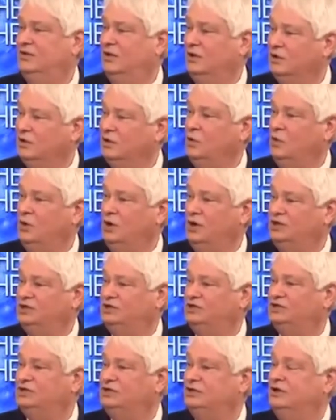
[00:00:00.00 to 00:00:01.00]
And they're the
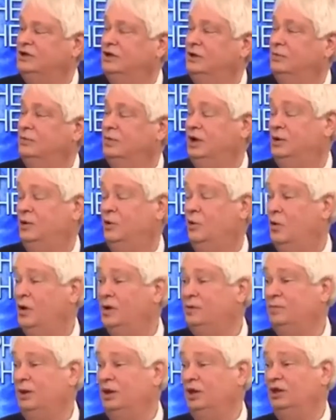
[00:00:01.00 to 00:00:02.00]
ones,
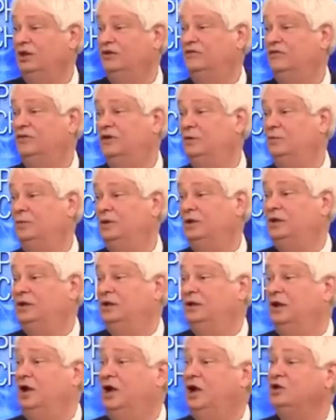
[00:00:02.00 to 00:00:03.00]
but we believe there'll
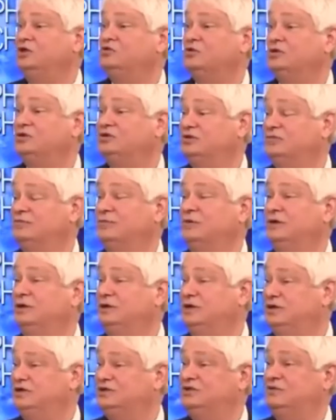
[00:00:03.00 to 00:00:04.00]
be hundreds of
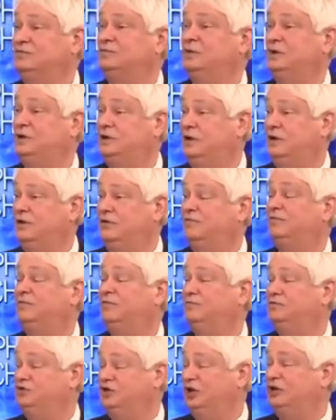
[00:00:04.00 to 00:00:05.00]
millions
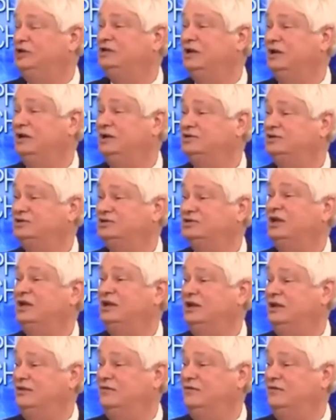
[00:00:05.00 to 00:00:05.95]
of Gentiles